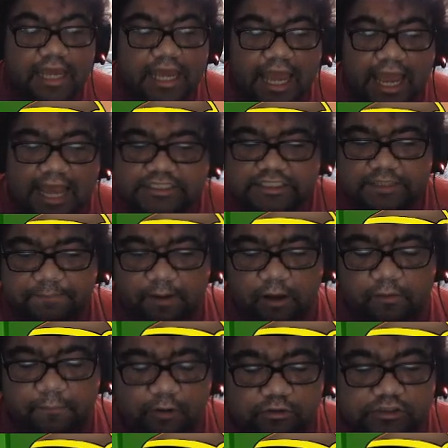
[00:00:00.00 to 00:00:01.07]
I see
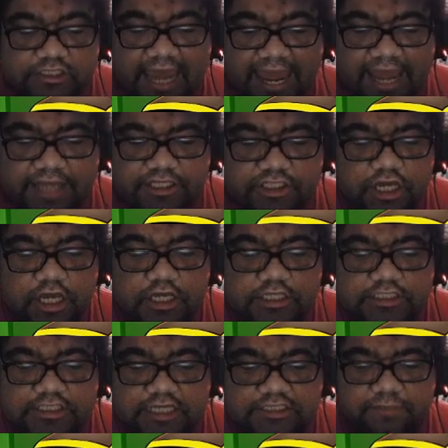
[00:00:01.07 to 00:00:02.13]
Poe approach Kaj,
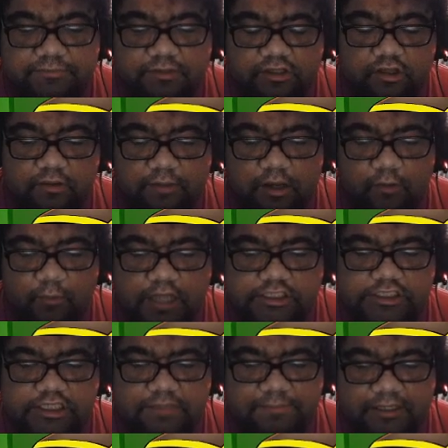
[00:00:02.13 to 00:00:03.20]
say something to him, and watch
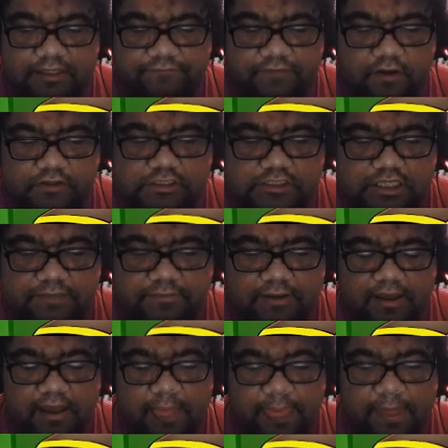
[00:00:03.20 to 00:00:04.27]
as he immediately falls asleep.
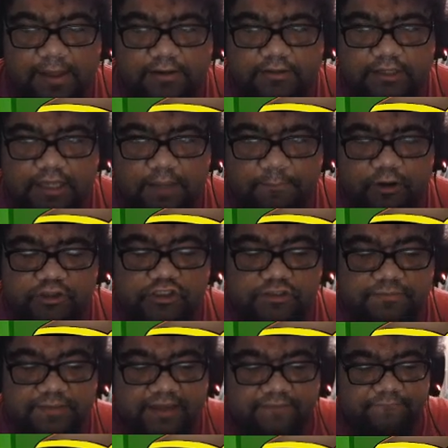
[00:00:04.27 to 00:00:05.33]
Then he approaches
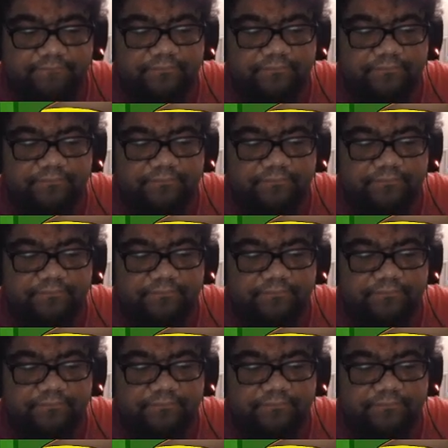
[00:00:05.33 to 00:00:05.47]
me.